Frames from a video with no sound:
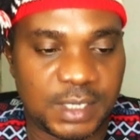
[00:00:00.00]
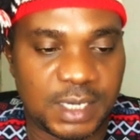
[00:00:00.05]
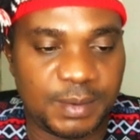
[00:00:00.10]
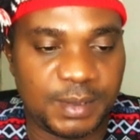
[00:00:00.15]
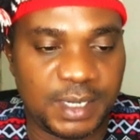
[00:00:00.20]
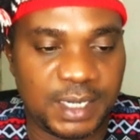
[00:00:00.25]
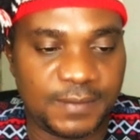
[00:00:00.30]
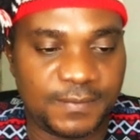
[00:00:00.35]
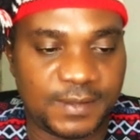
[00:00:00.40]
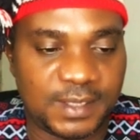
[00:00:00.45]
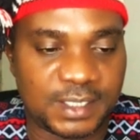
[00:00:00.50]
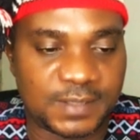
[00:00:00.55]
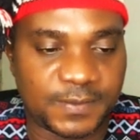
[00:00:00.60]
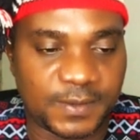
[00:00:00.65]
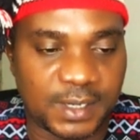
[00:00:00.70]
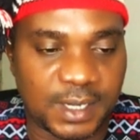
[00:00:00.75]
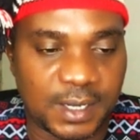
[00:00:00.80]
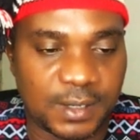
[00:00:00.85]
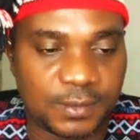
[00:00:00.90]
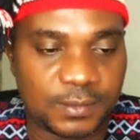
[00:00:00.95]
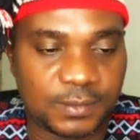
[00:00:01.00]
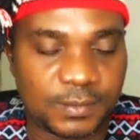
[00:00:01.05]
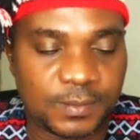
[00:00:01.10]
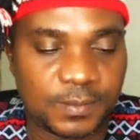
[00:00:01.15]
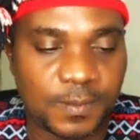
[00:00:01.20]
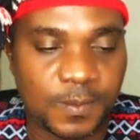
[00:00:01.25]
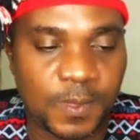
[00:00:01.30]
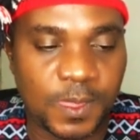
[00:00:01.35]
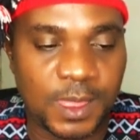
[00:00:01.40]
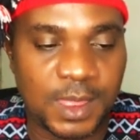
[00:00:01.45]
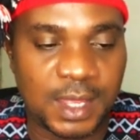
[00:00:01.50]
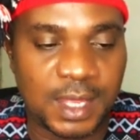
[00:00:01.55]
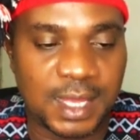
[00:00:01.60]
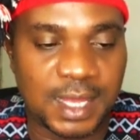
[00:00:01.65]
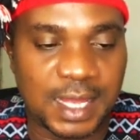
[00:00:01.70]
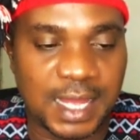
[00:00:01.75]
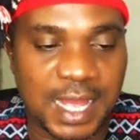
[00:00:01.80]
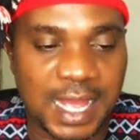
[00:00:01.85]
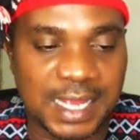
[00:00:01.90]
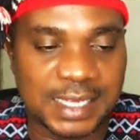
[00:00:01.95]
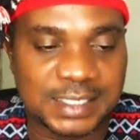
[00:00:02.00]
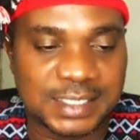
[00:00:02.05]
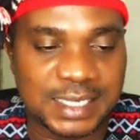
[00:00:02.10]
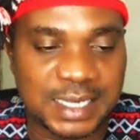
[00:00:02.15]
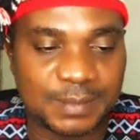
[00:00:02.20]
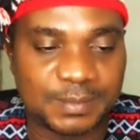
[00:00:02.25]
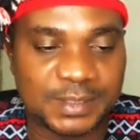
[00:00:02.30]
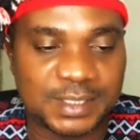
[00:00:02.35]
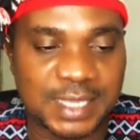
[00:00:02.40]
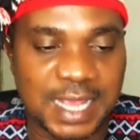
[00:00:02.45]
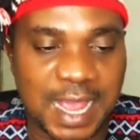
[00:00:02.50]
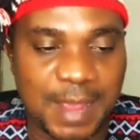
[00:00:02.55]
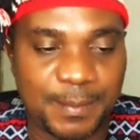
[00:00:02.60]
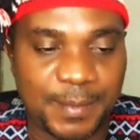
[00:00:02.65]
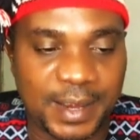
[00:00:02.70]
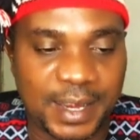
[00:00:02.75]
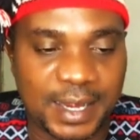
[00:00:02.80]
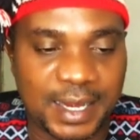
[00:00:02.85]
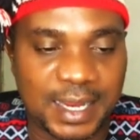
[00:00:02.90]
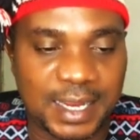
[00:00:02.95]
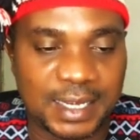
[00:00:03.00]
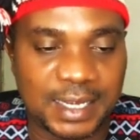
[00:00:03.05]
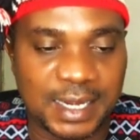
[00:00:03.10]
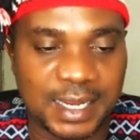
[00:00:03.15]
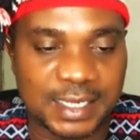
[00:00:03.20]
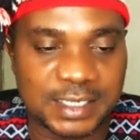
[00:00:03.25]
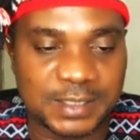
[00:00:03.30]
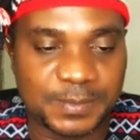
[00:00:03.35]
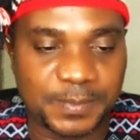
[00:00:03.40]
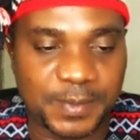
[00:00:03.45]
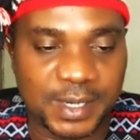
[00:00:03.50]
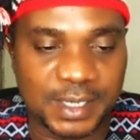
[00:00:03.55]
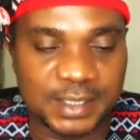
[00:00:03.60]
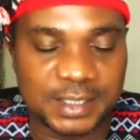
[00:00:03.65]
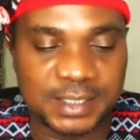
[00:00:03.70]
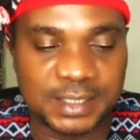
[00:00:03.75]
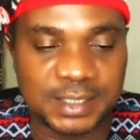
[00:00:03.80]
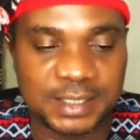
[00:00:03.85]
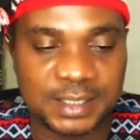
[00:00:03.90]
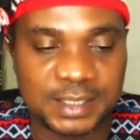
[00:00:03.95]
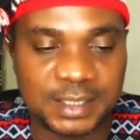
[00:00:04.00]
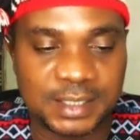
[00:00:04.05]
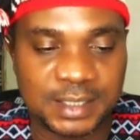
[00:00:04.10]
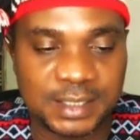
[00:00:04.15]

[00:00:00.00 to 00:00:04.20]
let me leave this for now. Accept American Express